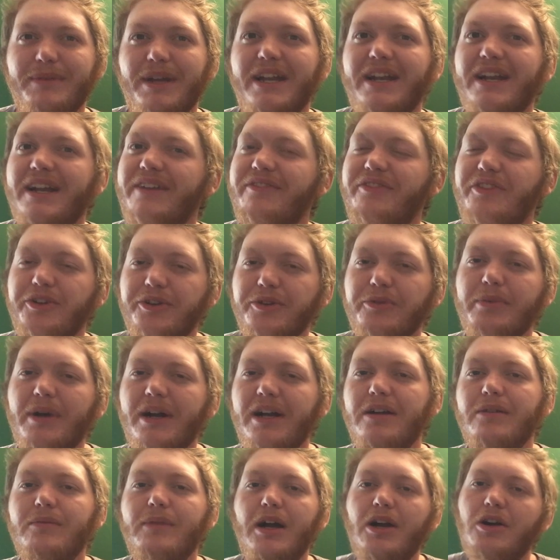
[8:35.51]
And if you do buy
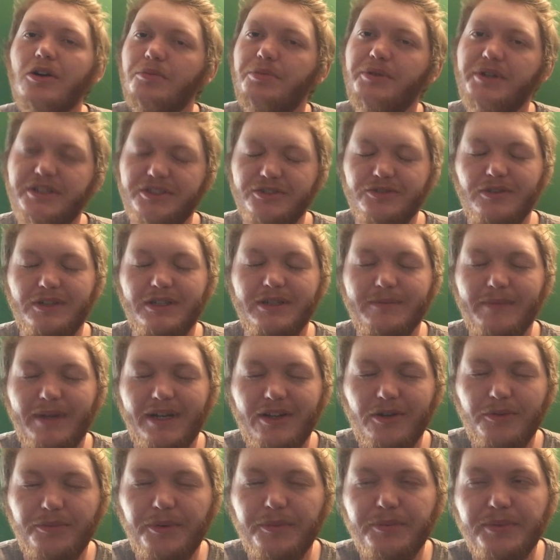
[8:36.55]
him, I hope you enjoy him, and I
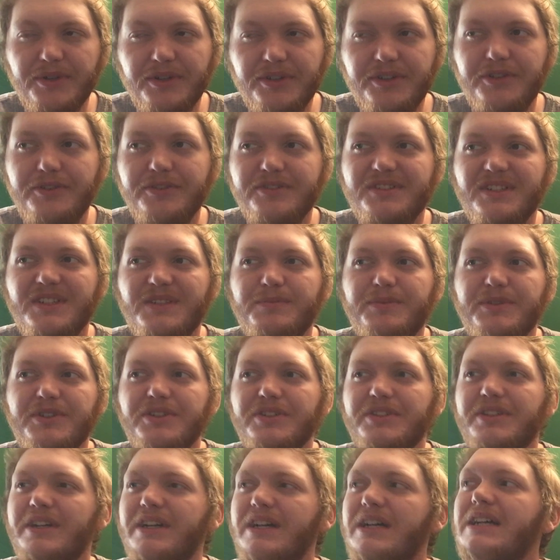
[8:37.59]
hope you use this
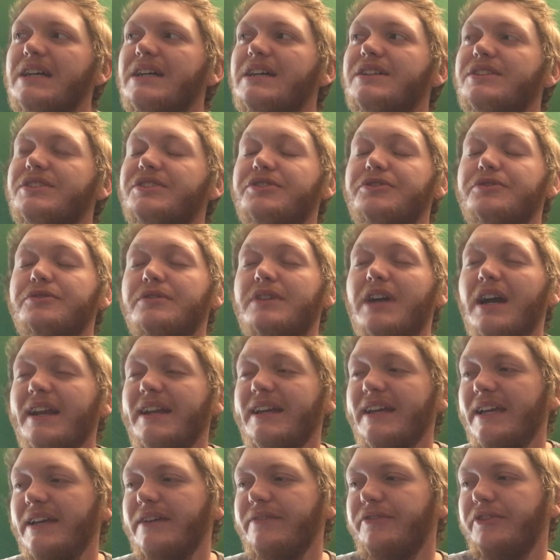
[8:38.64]
build to kind
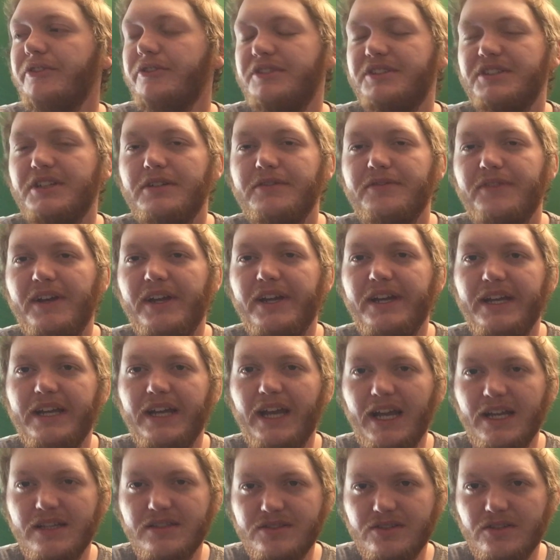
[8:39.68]
of give yourself a
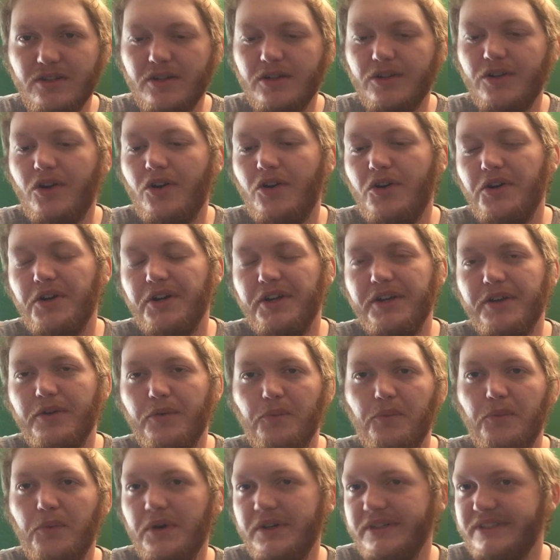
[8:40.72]
head start on
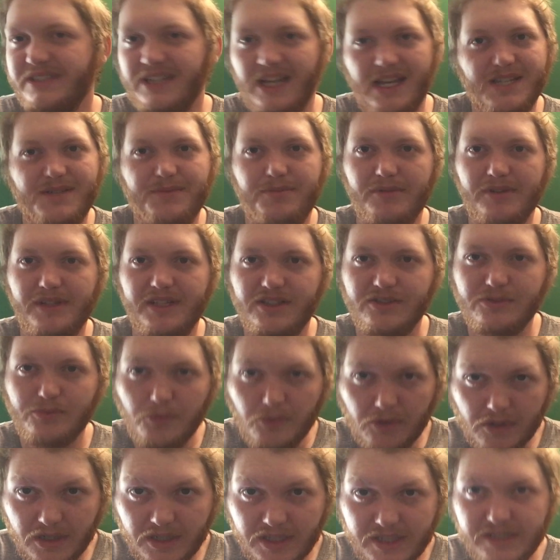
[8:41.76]
what Sasperlings
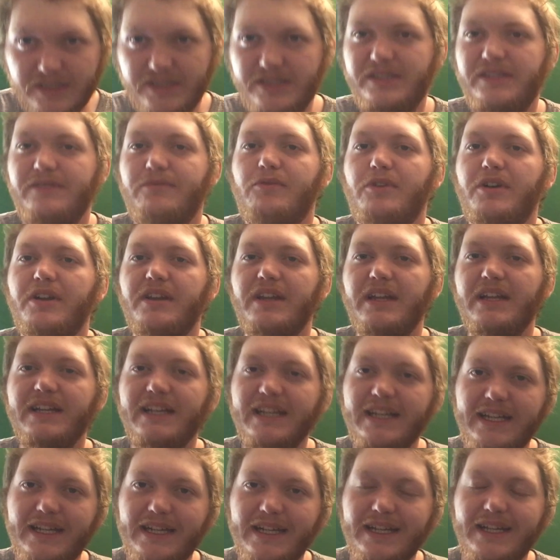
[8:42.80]
want, what do they
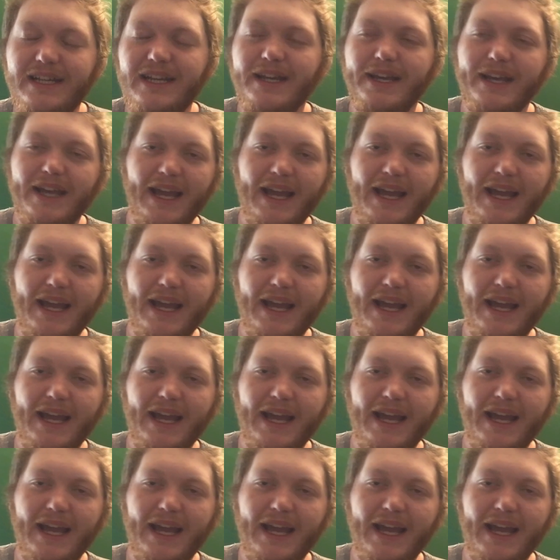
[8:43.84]
need.